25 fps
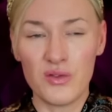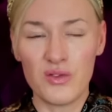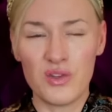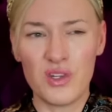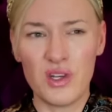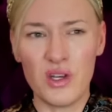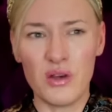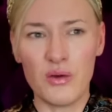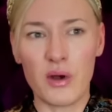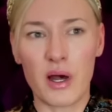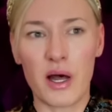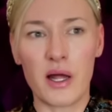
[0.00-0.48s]

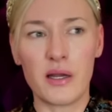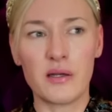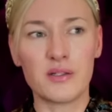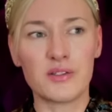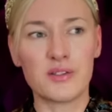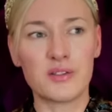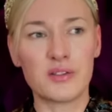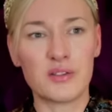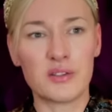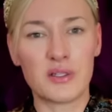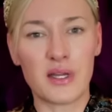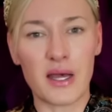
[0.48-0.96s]
Do you
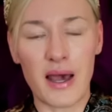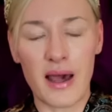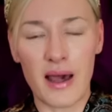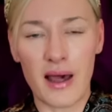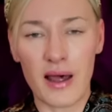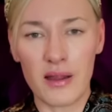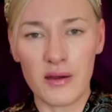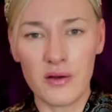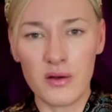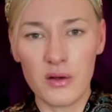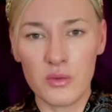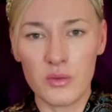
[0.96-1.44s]

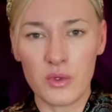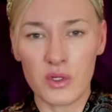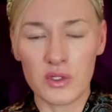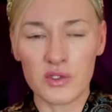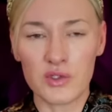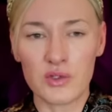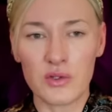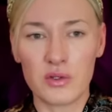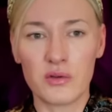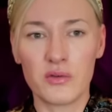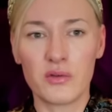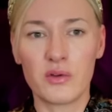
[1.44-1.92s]
understand what
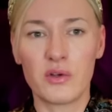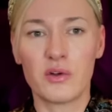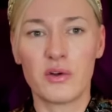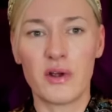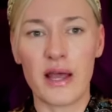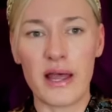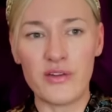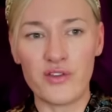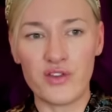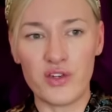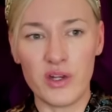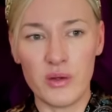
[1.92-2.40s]
sort of
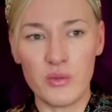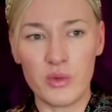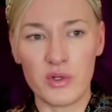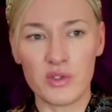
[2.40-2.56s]
cretin,